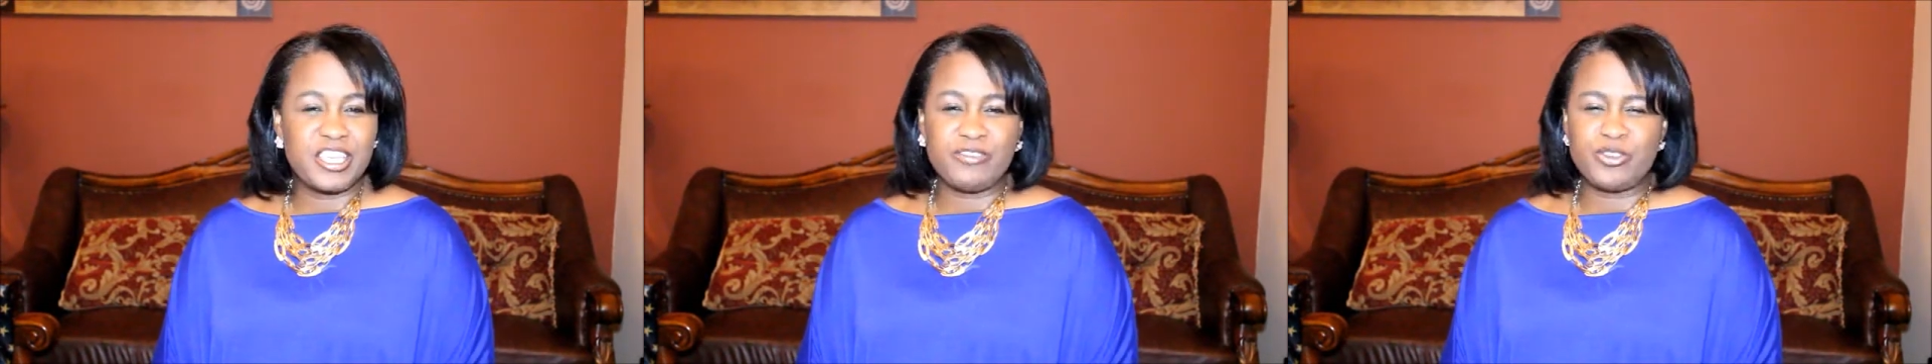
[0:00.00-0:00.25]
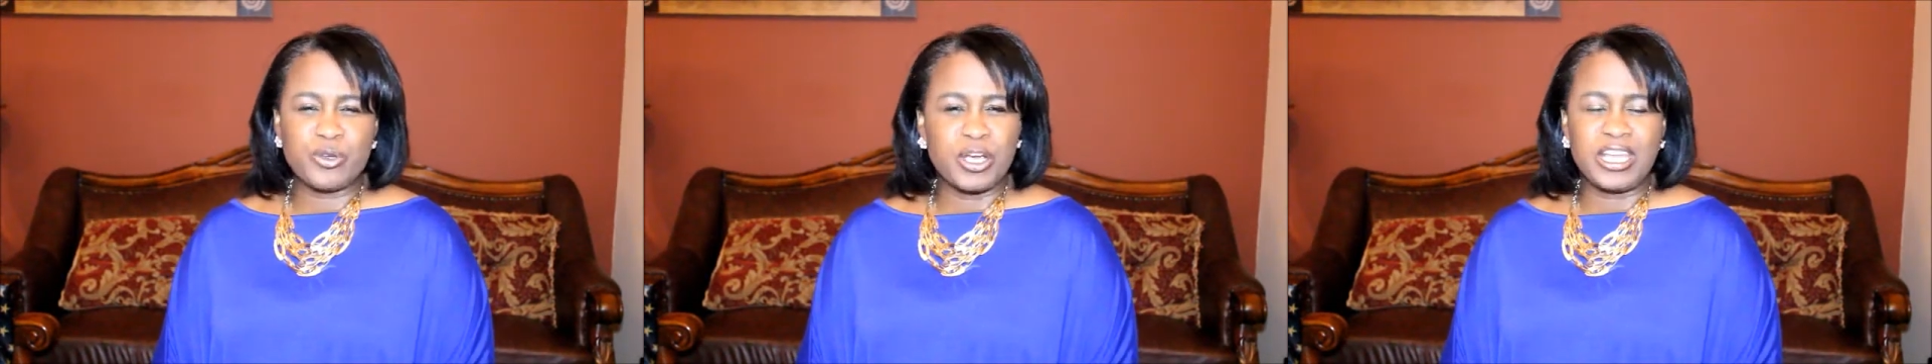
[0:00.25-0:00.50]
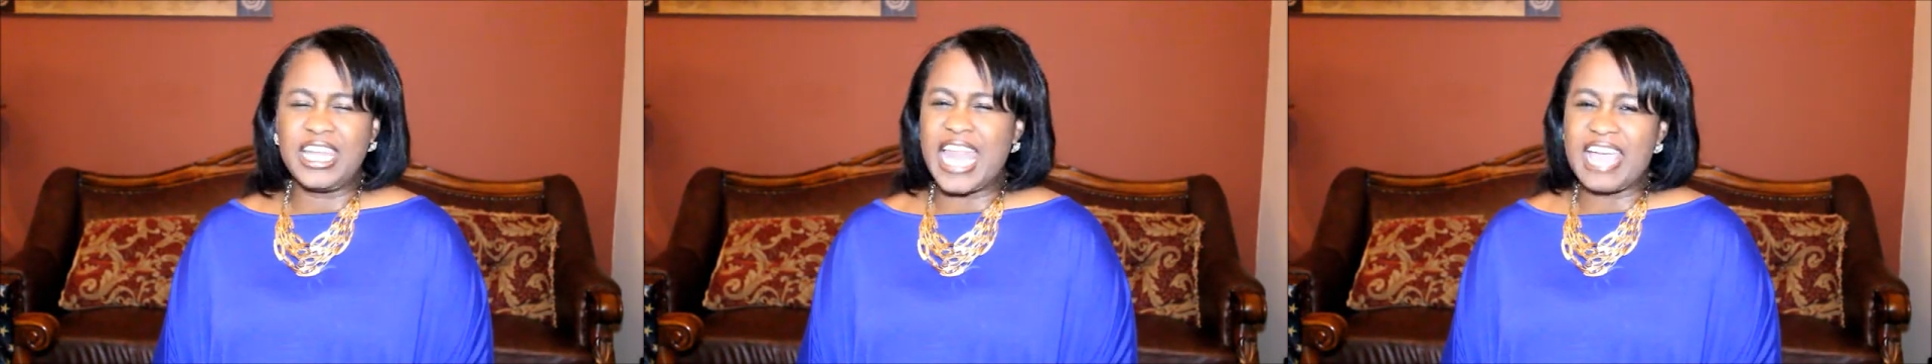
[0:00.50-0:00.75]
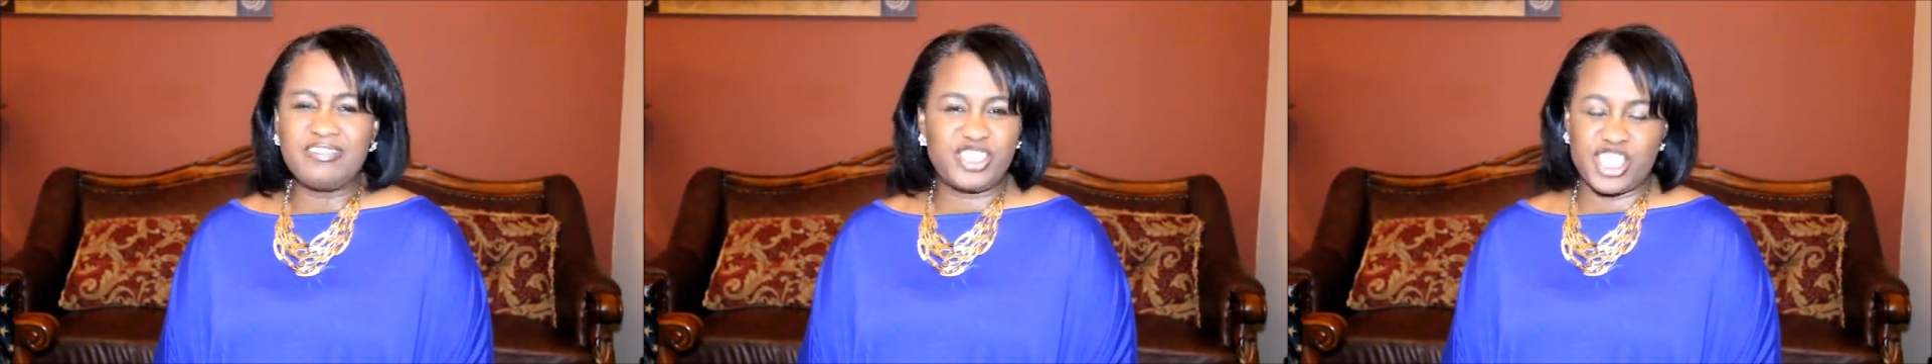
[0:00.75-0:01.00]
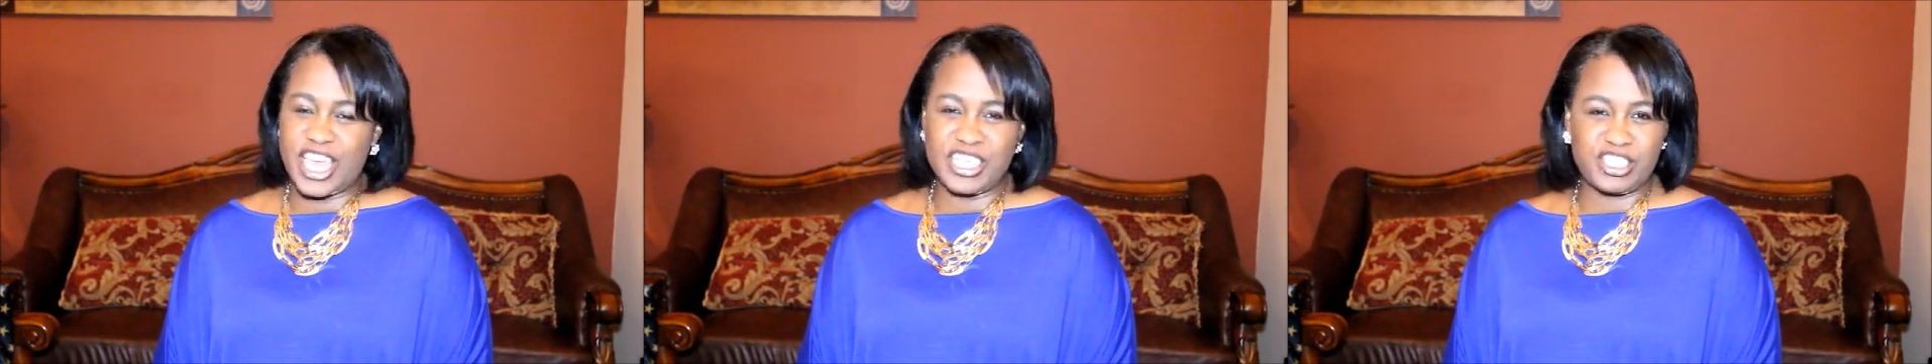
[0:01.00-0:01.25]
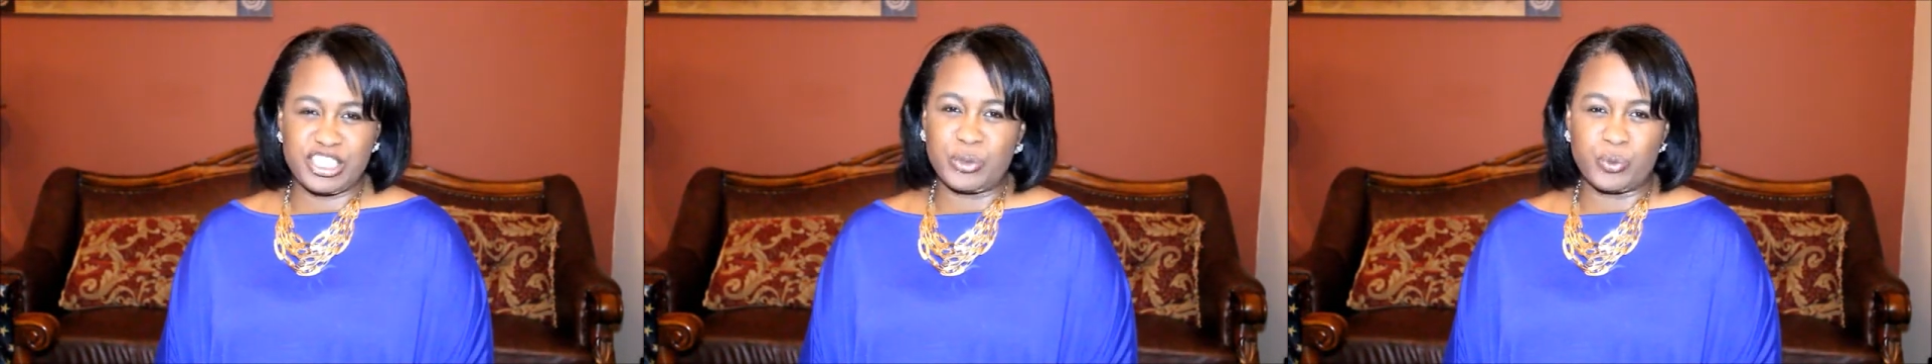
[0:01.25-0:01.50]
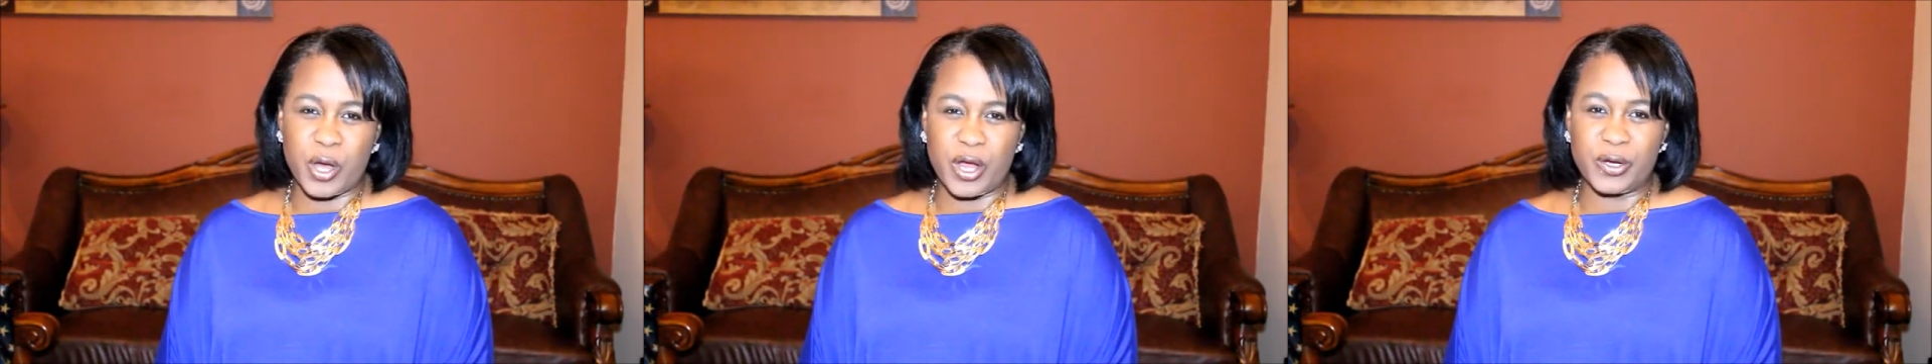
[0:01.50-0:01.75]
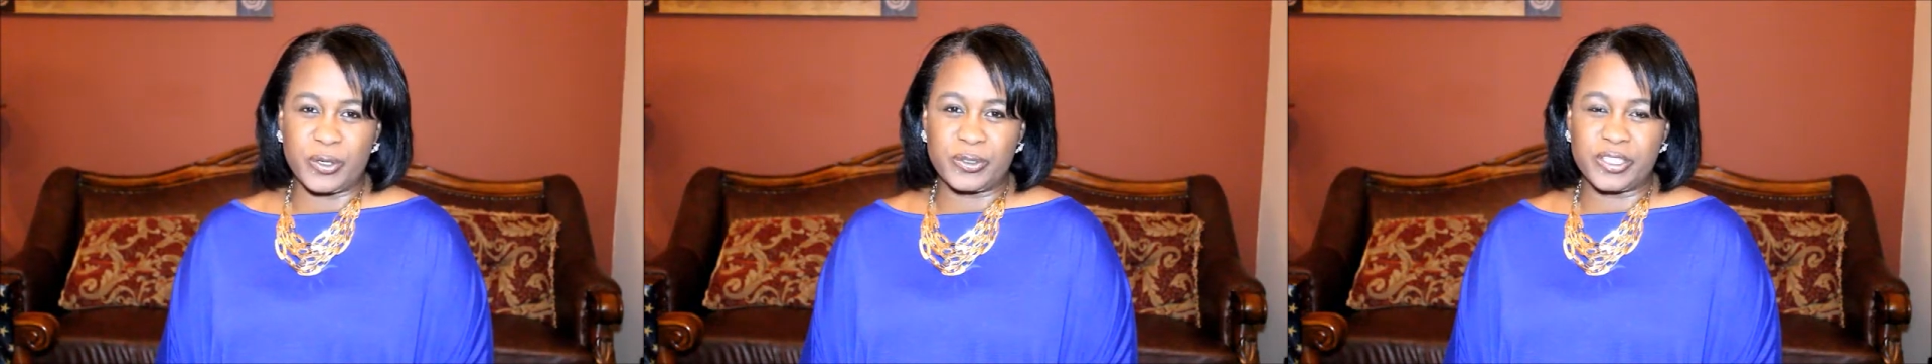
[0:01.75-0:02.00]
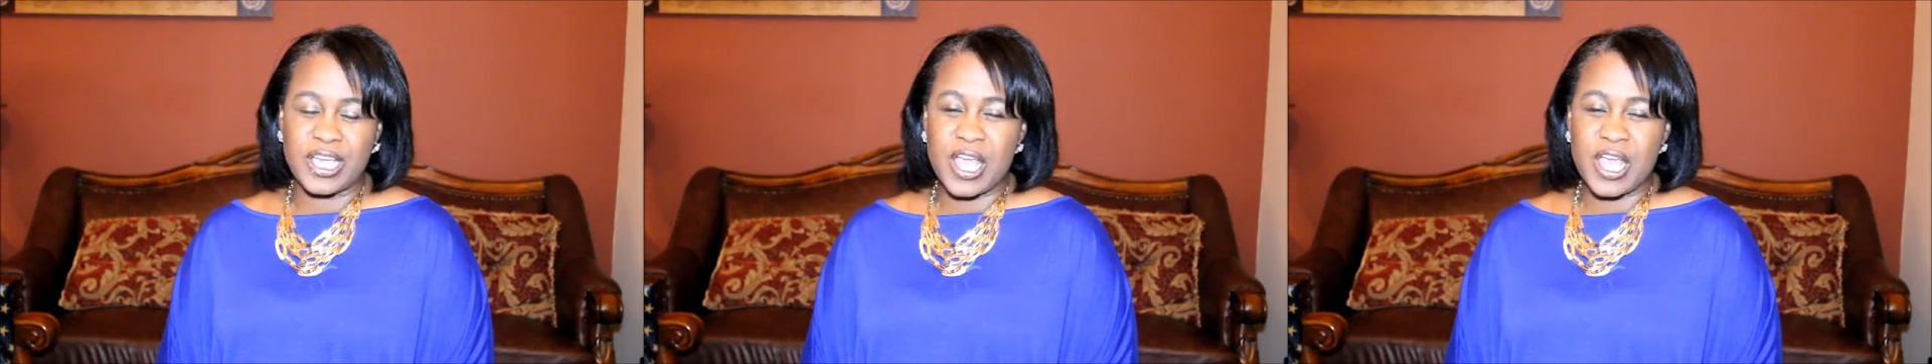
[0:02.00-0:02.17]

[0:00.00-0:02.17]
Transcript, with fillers: give you a life-changing word.